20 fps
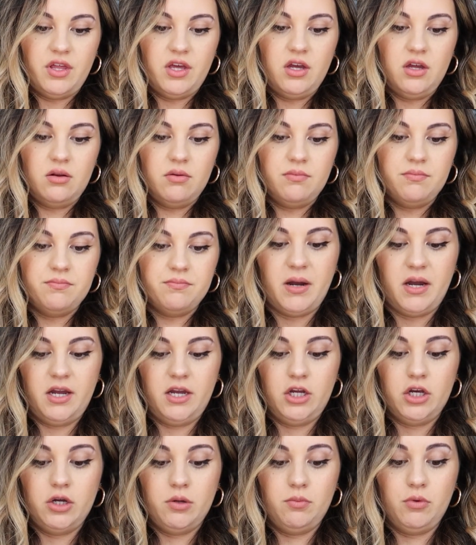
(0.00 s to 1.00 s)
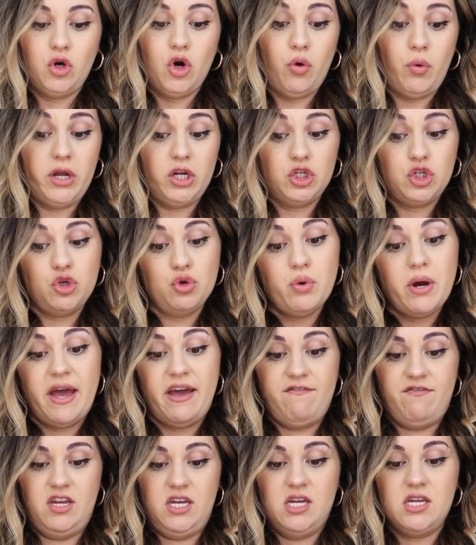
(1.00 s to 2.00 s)
it by going too
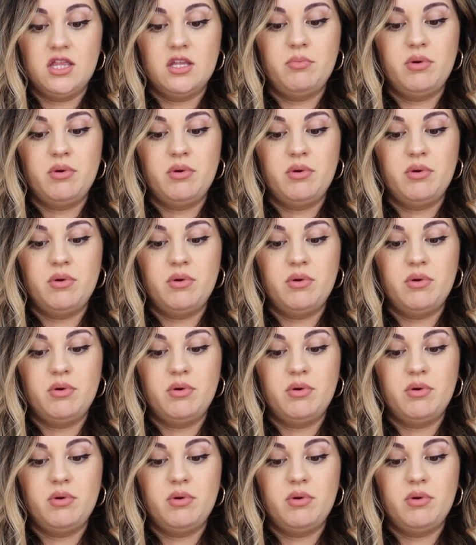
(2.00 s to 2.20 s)
heavy in the